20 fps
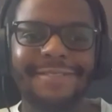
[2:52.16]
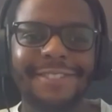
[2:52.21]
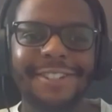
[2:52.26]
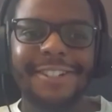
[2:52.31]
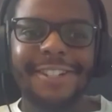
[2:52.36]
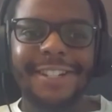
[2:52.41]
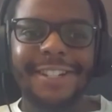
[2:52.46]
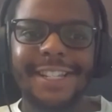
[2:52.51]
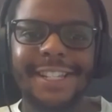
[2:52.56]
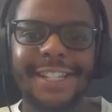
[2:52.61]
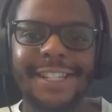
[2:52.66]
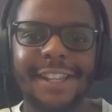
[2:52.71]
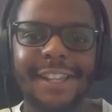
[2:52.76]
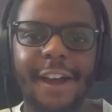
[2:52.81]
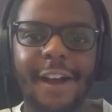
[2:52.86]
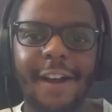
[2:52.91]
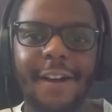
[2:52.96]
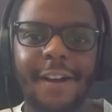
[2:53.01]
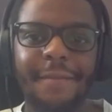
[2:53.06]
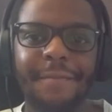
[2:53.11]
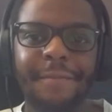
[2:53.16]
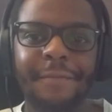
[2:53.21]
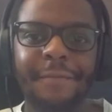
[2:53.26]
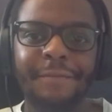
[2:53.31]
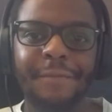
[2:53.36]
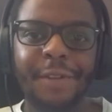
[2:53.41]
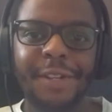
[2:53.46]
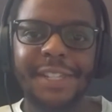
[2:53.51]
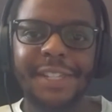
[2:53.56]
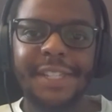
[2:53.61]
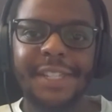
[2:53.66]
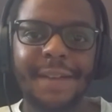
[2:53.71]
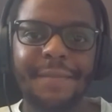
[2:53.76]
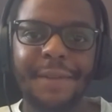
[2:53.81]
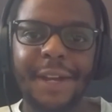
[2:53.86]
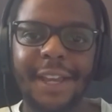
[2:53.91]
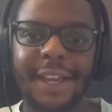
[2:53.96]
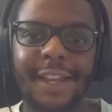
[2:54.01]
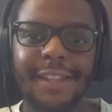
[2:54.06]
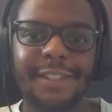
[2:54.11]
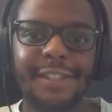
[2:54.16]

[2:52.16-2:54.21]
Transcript: to be honest. Most of the time I get